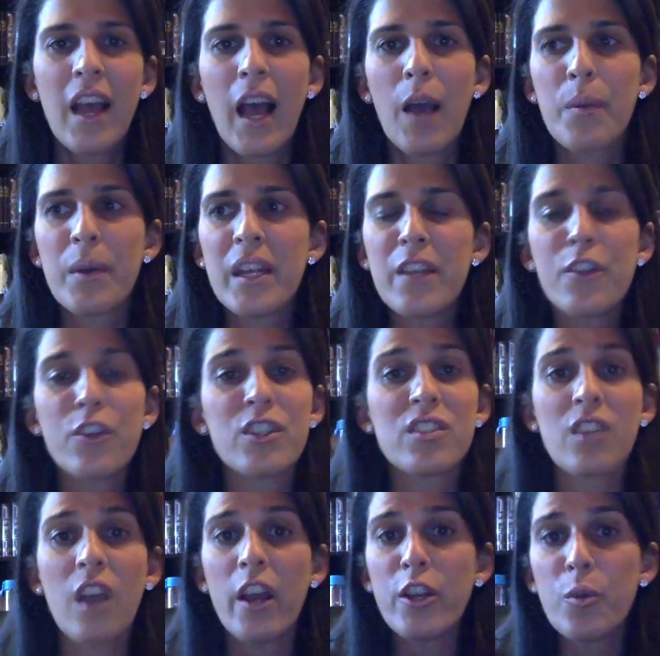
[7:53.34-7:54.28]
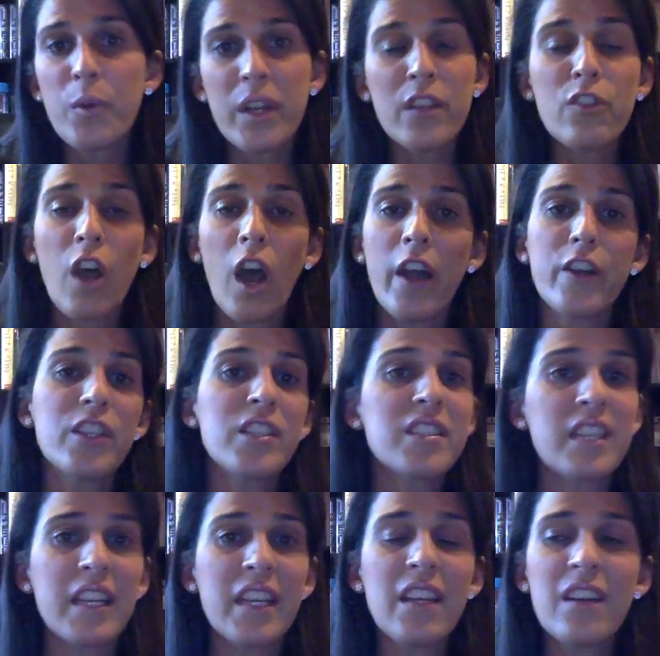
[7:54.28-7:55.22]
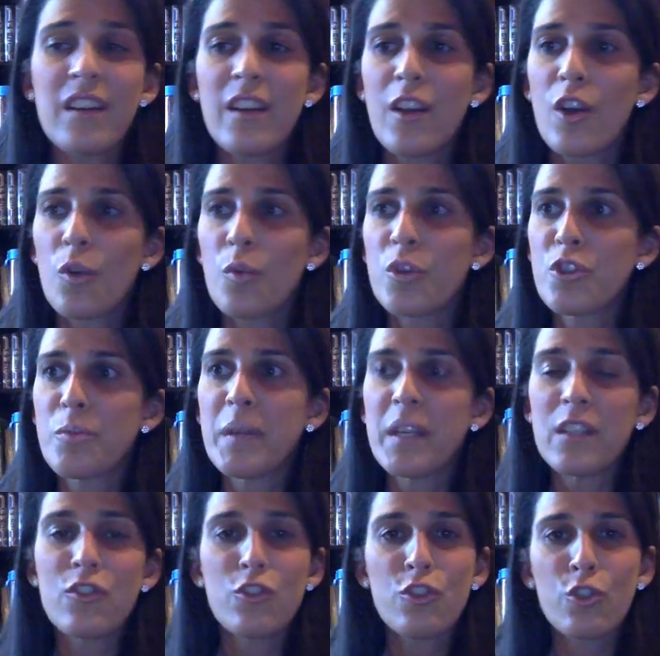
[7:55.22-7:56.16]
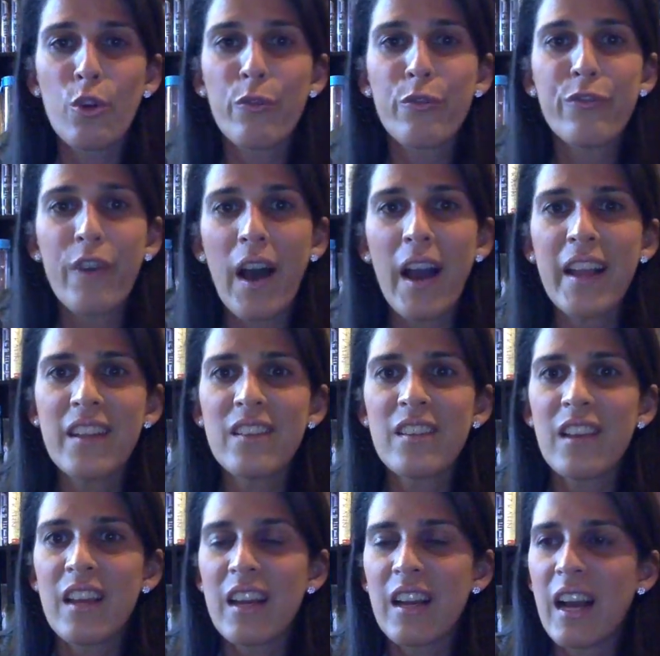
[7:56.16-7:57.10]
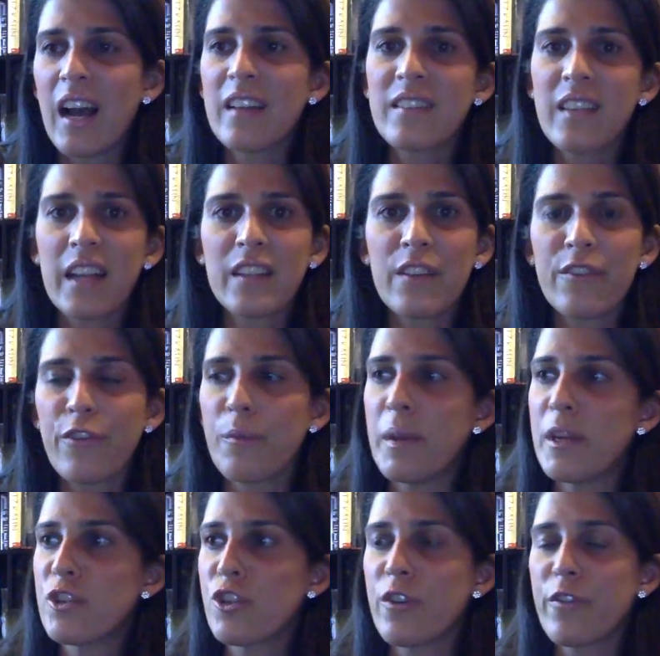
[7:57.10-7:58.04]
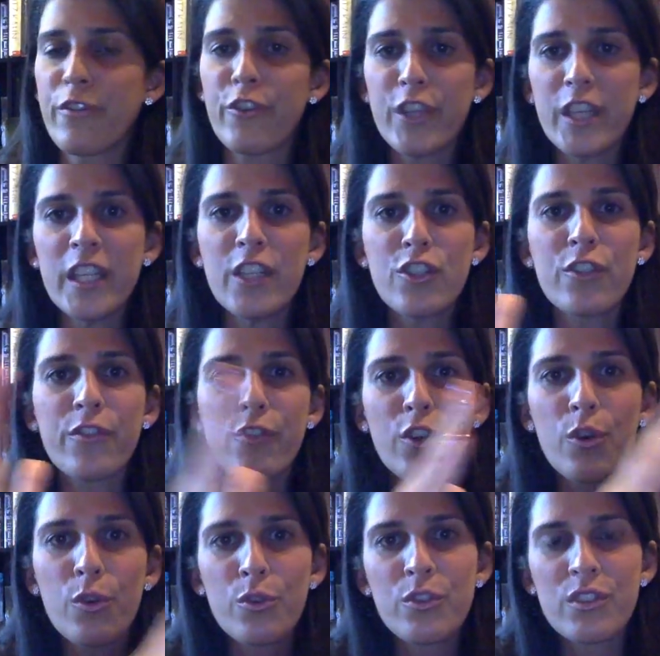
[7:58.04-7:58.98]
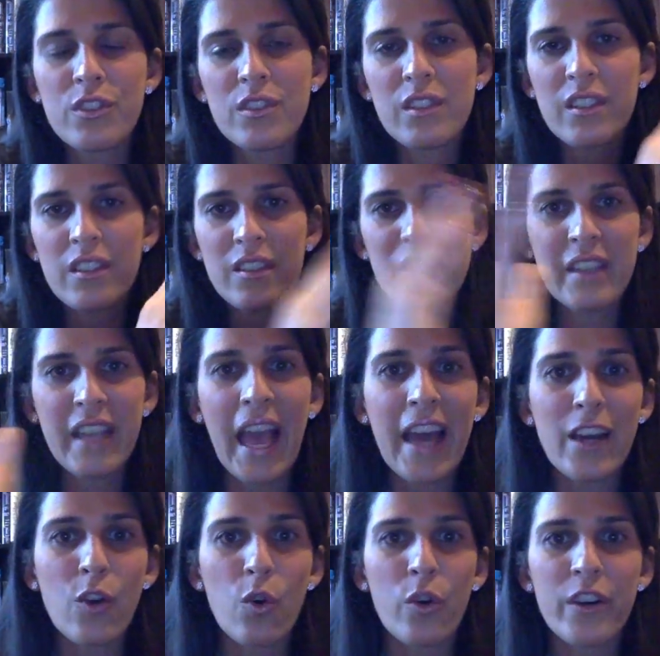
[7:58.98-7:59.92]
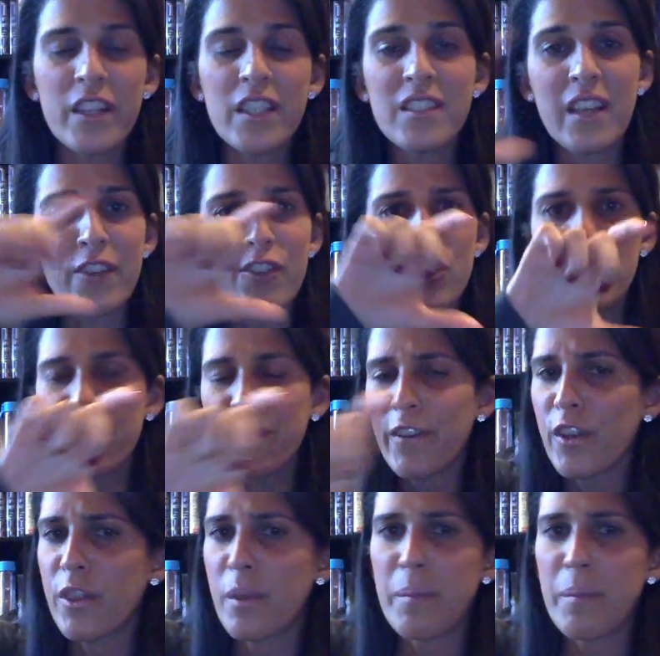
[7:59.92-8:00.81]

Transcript: I would either assign you an entire city, which means you'll find contact information for each of those categories and just fill